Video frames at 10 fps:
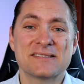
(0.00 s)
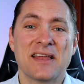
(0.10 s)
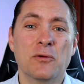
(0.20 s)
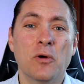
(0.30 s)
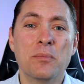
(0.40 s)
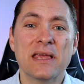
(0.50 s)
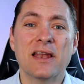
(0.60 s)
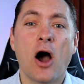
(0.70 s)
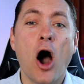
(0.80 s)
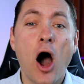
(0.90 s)
and it will be
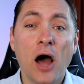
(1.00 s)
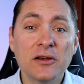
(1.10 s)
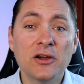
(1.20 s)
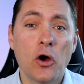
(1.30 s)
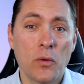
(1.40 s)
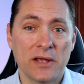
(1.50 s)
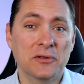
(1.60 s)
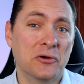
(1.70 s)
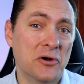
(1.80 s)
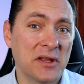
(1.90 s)
an
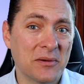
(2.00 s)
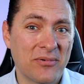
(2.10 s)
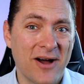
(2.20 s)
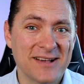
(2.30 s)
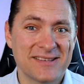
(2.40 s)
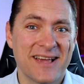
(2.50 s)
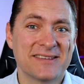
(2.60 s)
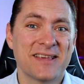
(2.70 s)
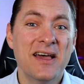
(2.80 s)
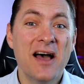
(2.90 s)
ongoing learning process